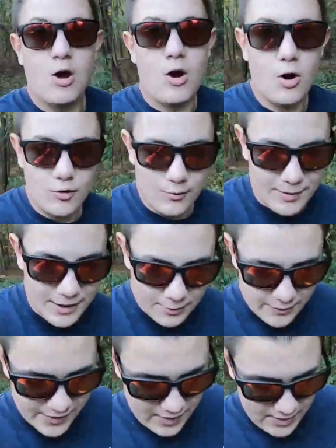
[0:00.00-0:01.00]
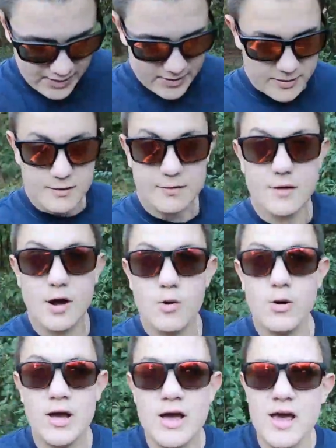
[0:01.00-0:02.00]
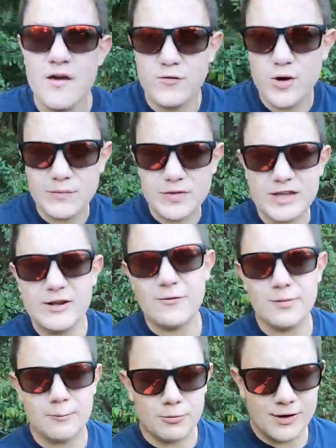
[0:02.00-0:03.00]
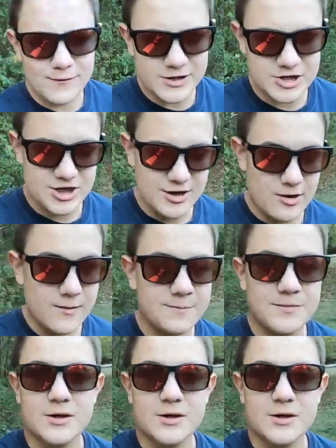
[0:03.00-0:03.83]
All the better there. So if you have seed from the previous year,